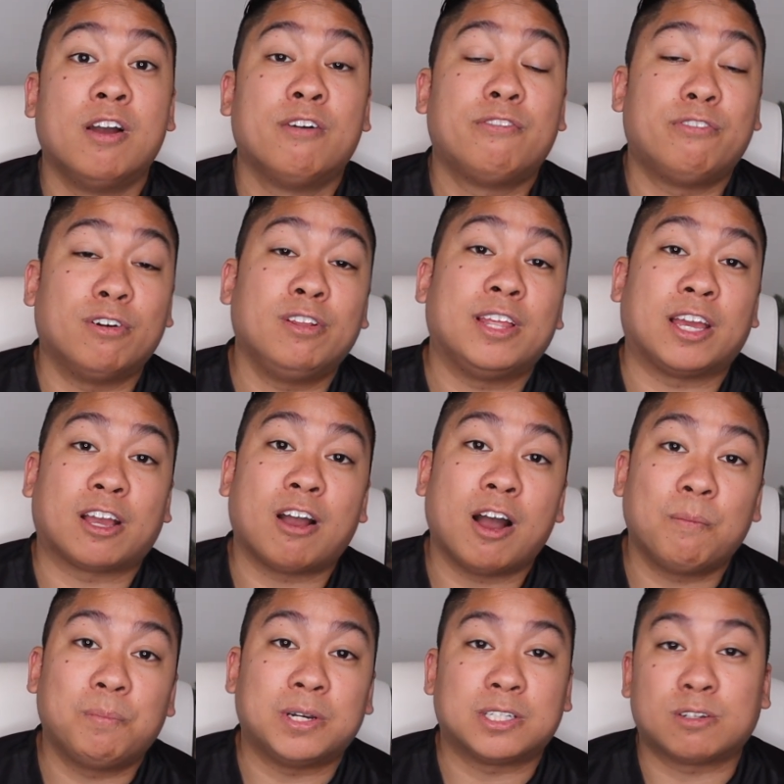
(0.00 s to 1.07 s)
fully
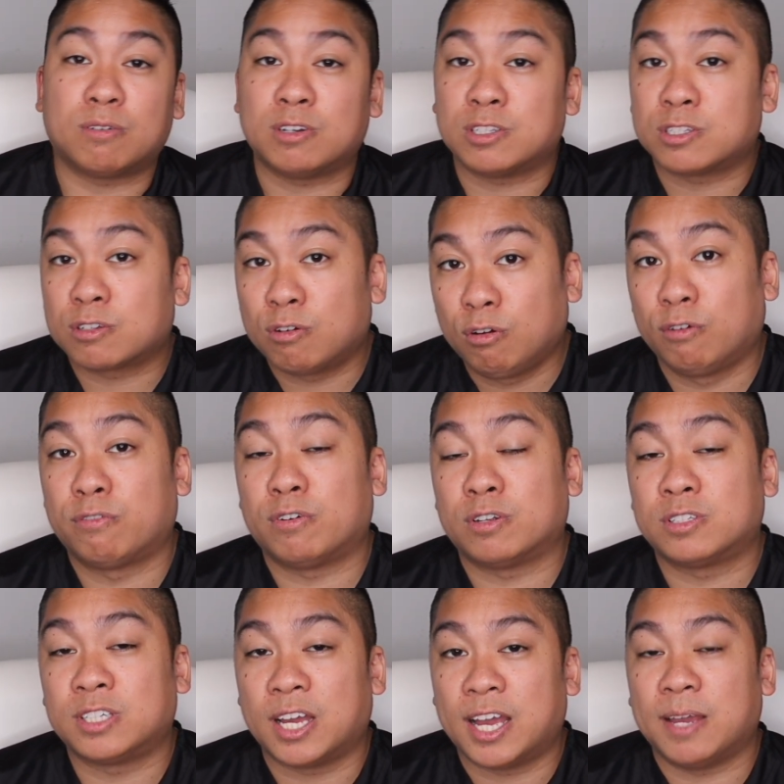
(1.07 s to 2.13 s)
accomplish going to school
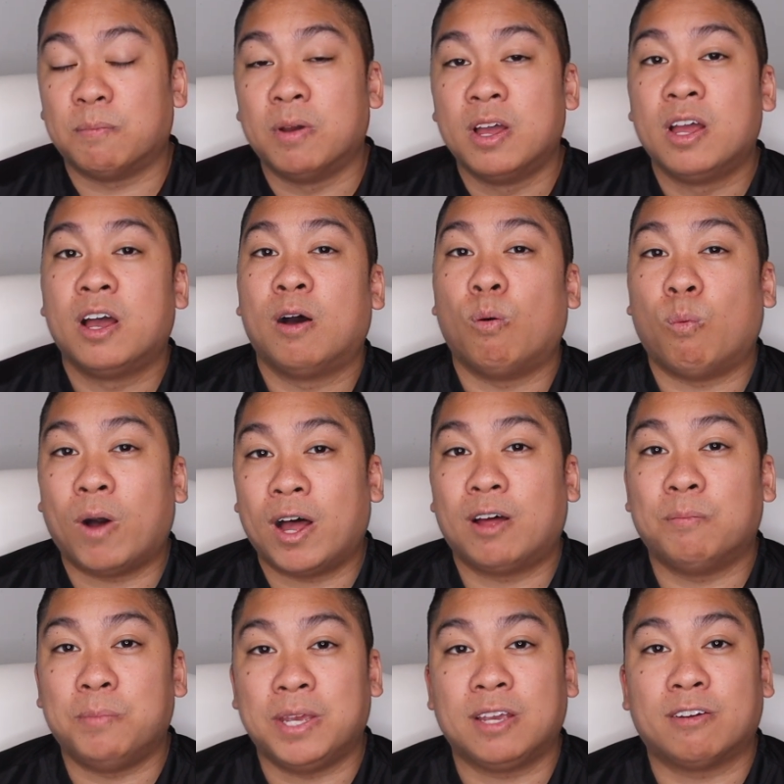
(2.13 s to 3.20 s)
full-time
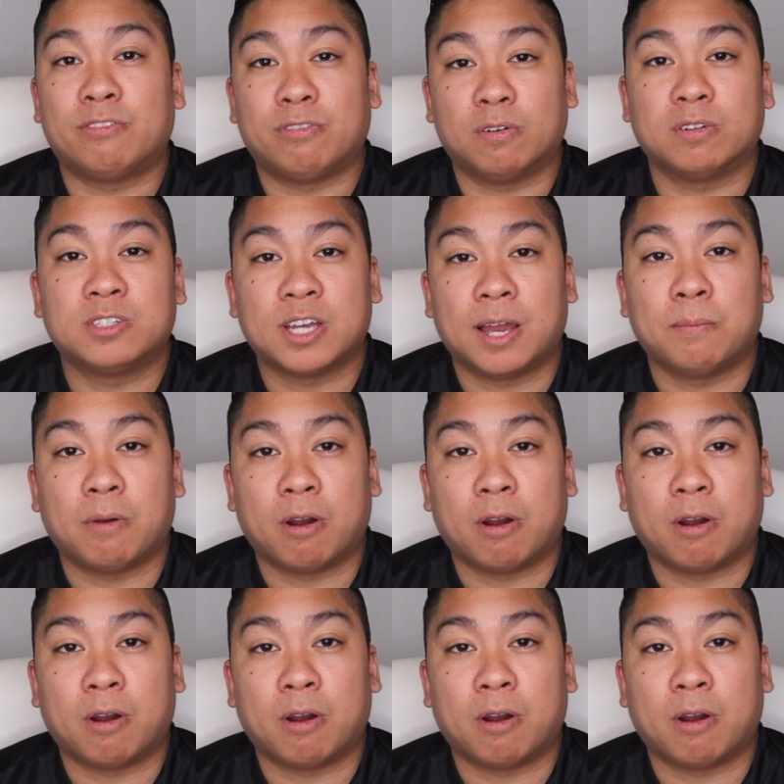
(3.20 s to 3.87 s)
while being a full-time